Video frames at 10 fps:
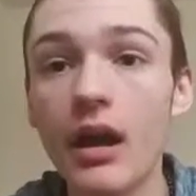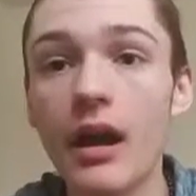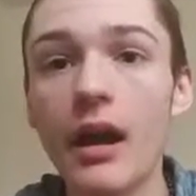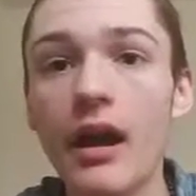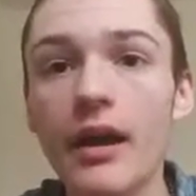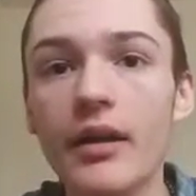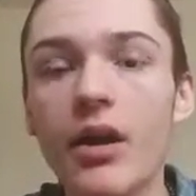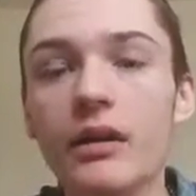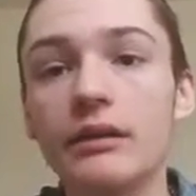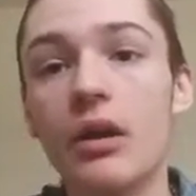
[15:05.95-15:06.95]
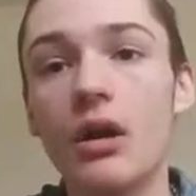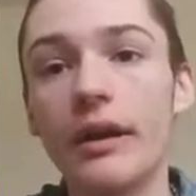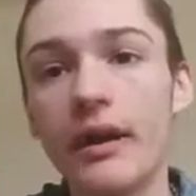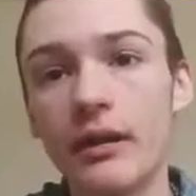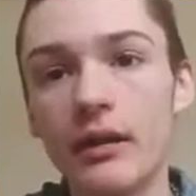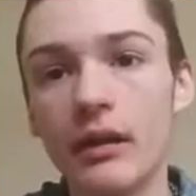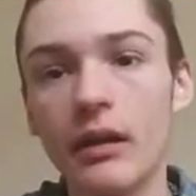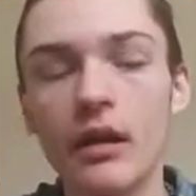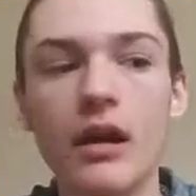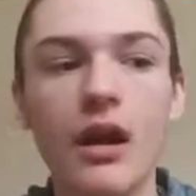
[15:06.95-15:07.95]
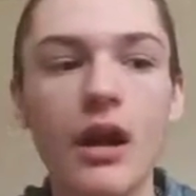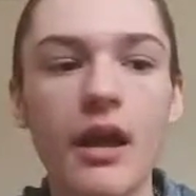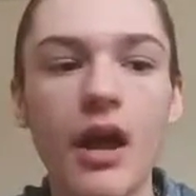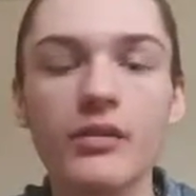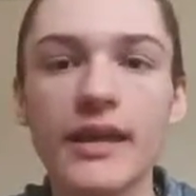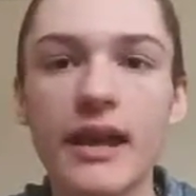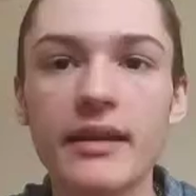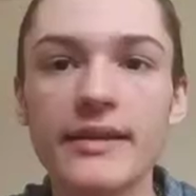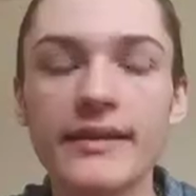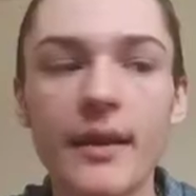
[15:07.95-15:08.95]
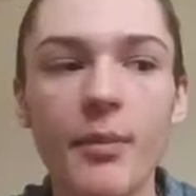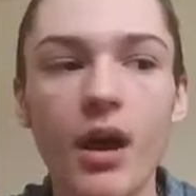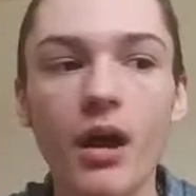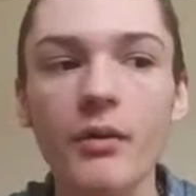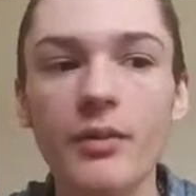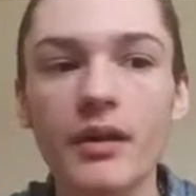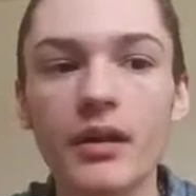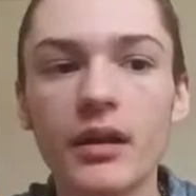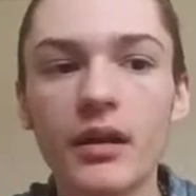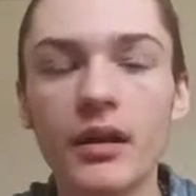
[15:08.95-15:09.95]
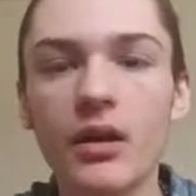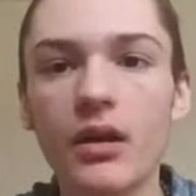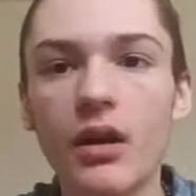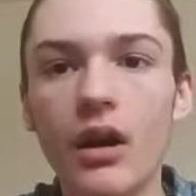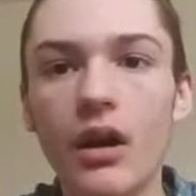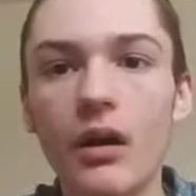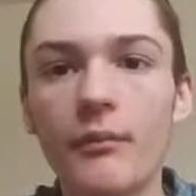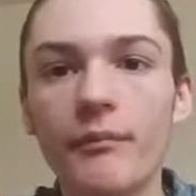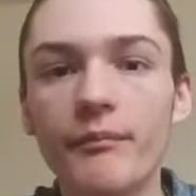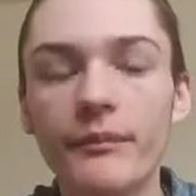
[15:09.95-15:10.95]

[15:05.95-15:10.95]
Uh, I call it locking. Uh, I'll take a step up, um,